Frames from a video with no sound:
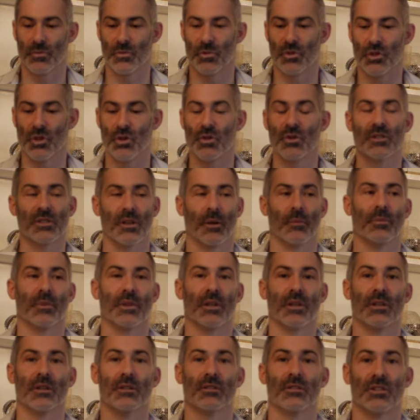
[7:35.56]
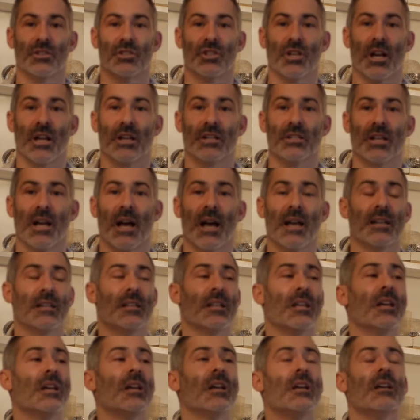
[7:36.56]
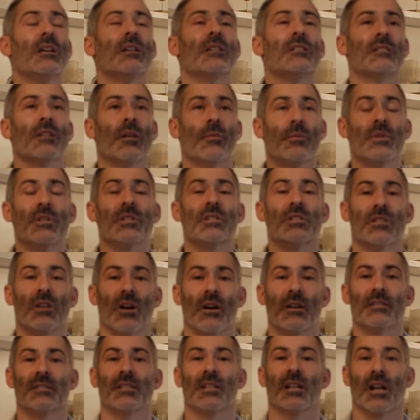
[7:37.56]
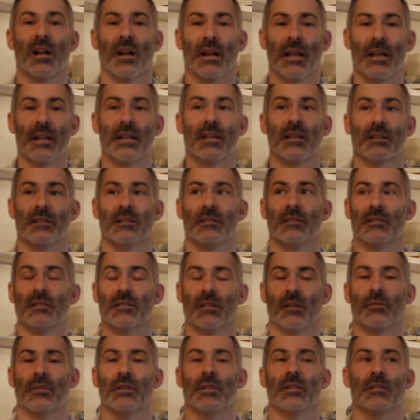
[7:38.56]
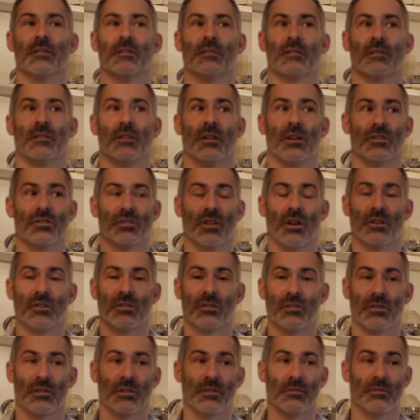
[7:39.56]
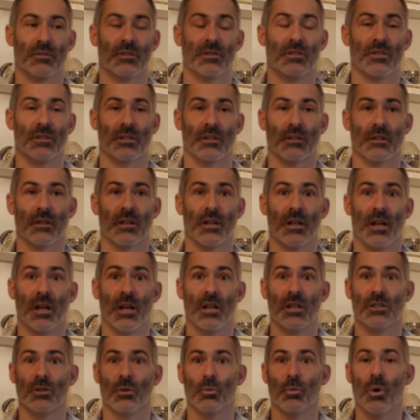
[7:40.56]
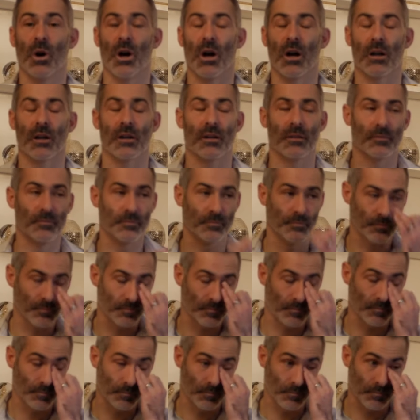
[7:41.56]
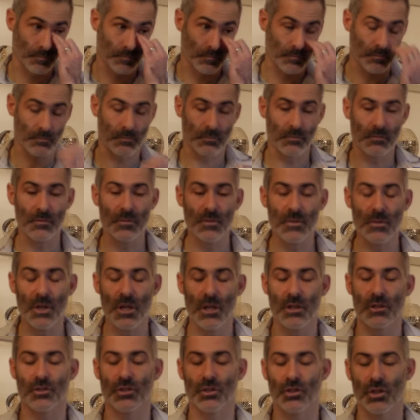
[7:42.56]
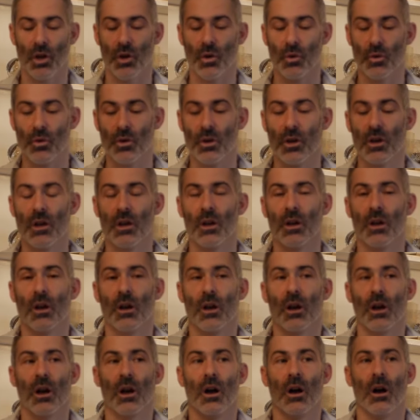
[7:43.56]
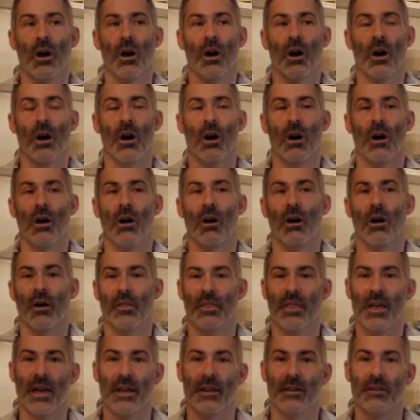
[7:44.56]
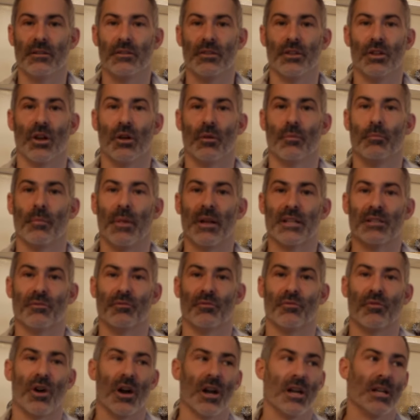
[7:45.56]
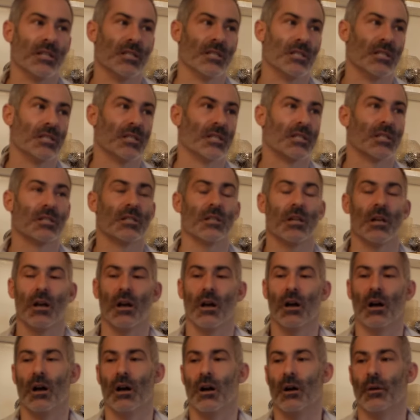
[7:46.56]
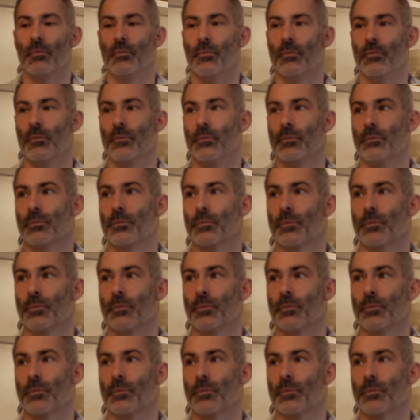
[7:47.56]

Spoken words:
do something to change, and something started to click, and something started to work. So I then, you know, made some friends. I